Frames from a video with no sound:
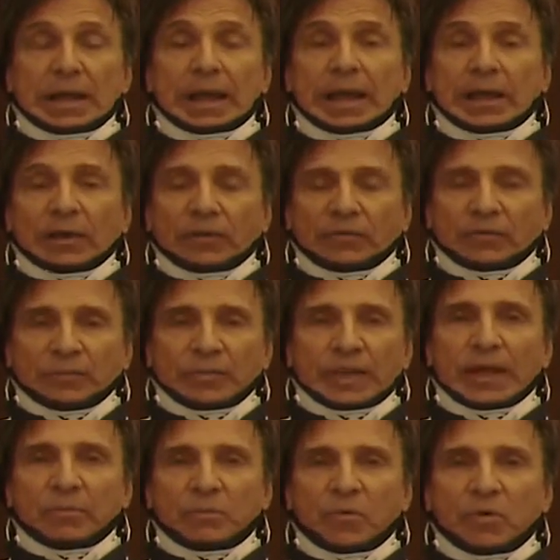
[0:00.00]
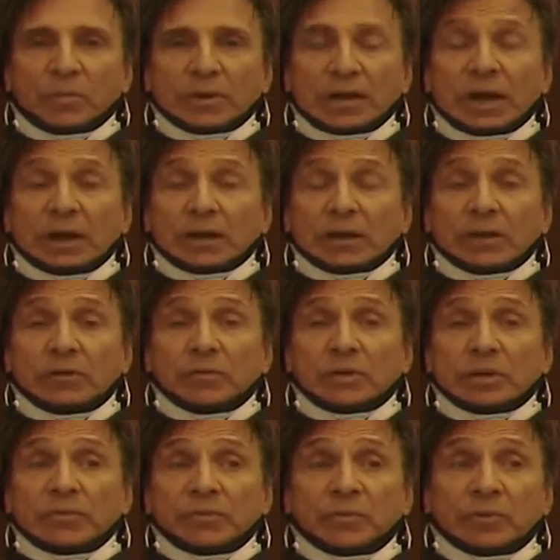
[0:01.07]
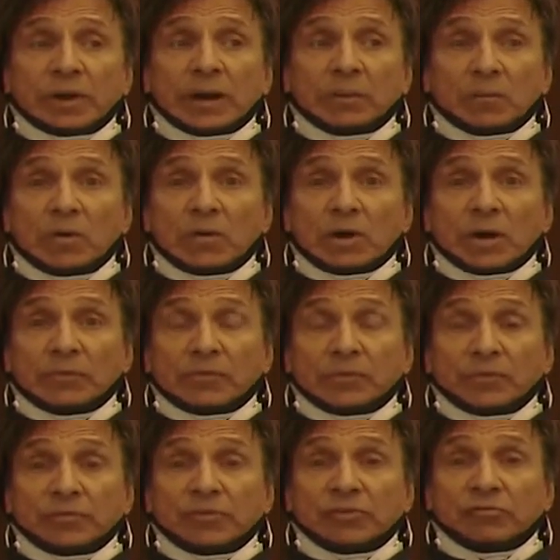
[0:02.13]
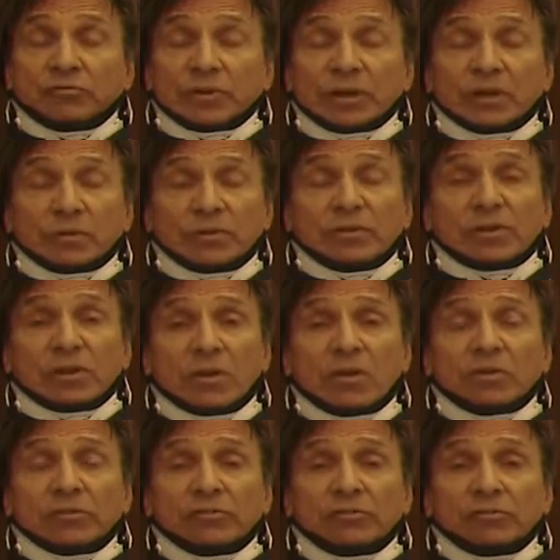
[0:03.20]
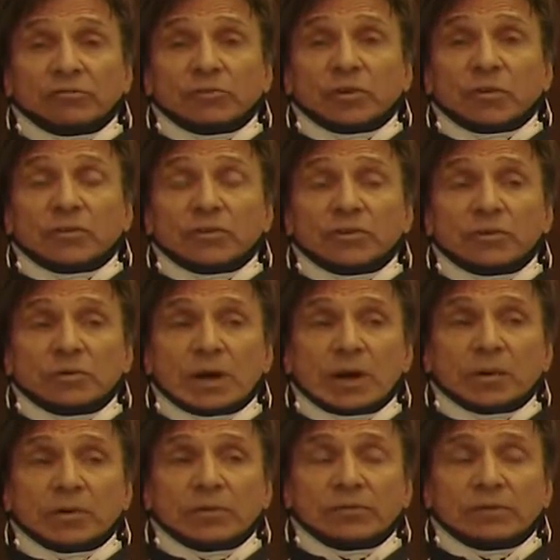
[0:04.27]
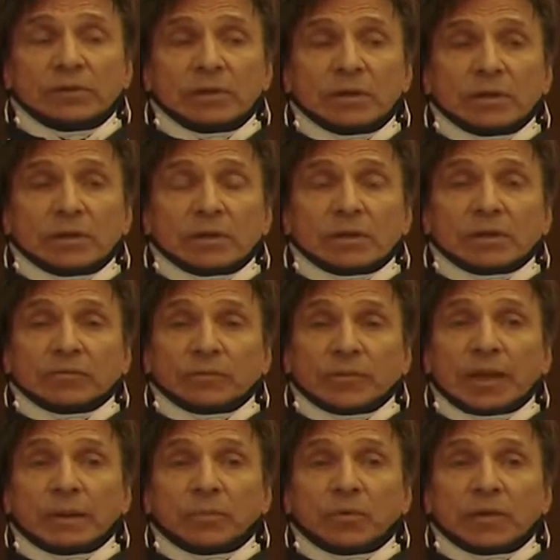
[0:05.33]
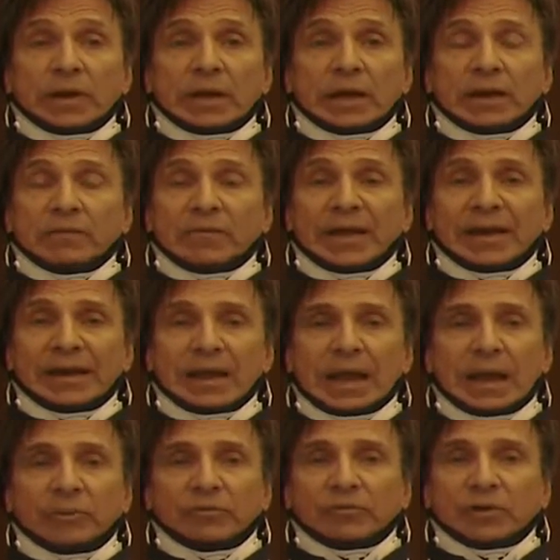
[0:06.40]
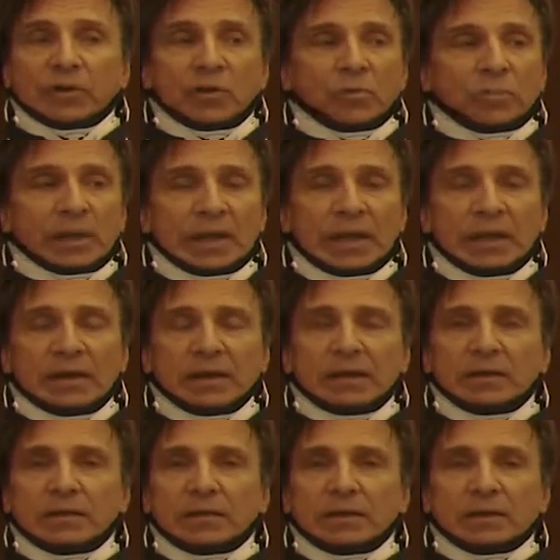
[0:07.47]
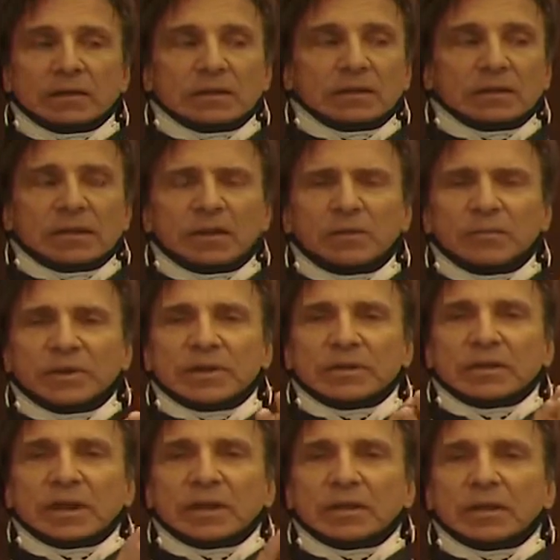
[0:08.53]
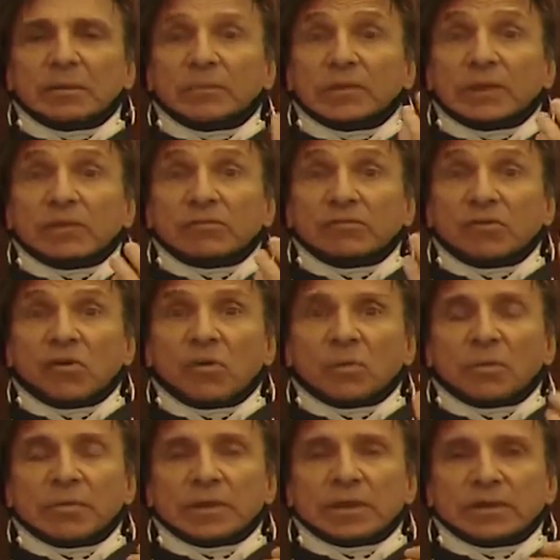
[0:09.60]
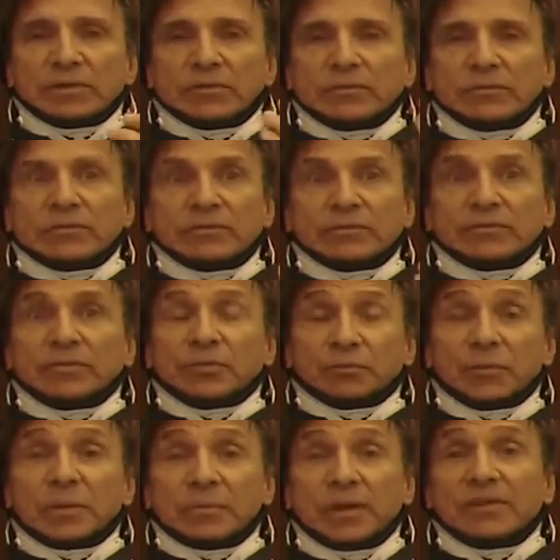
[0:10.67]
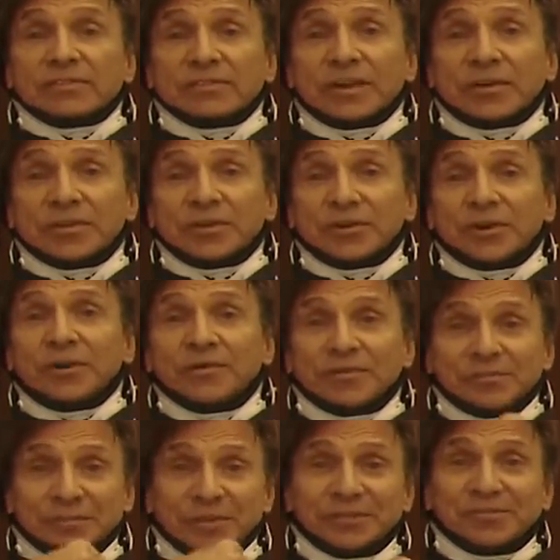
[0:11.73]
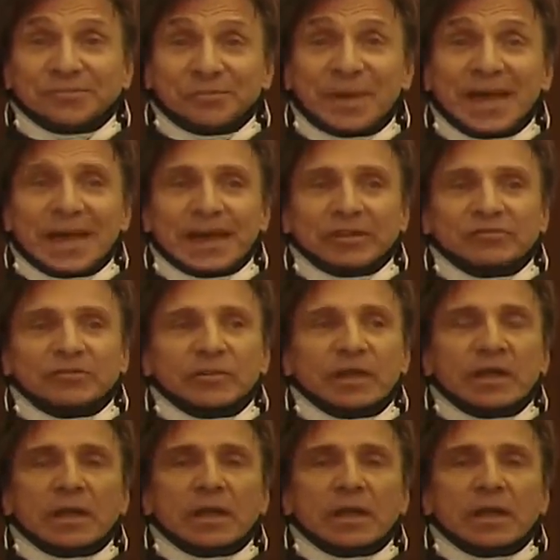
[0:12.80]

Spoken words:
And from that moment on, literally from when I woke up from surgery, and it was a long surgery, over 2 hours, from that point on I've had absolutely no pain, a little bit of tingling, but that's normal because for 3 months now the nerve has been smashed.